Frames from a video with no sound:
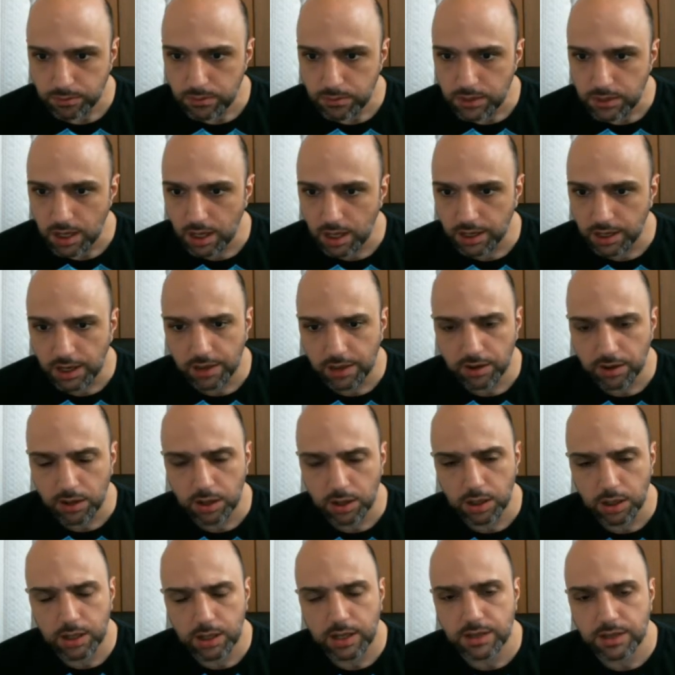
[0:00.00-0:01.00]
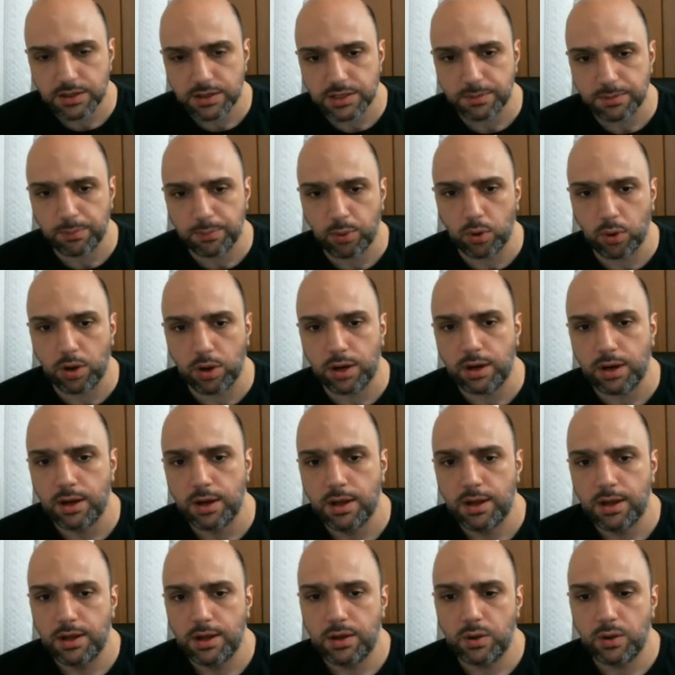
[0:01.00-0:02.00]
Another support
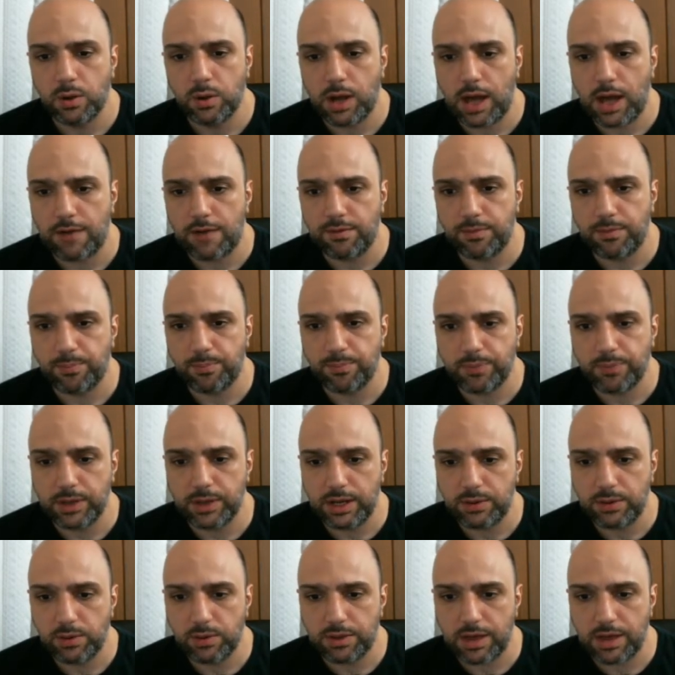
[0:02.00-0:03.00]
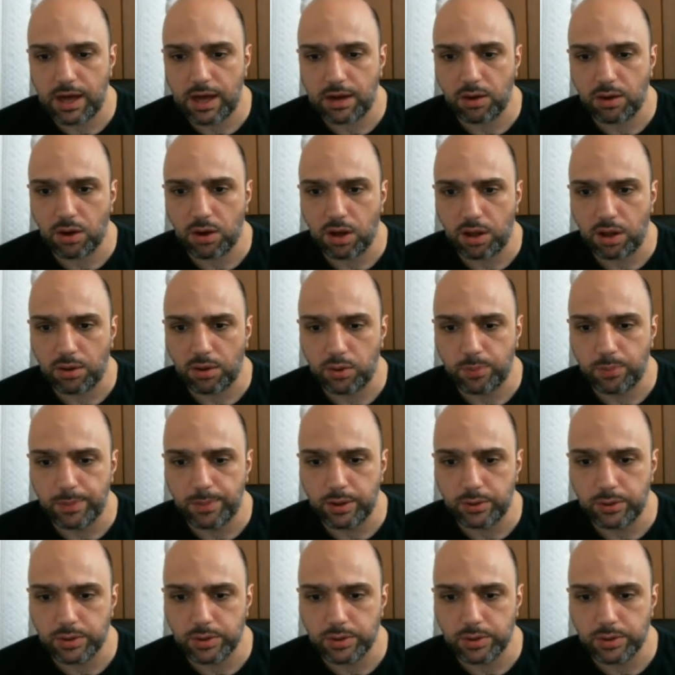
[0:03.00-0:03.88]
who I haven't played with at all, but who's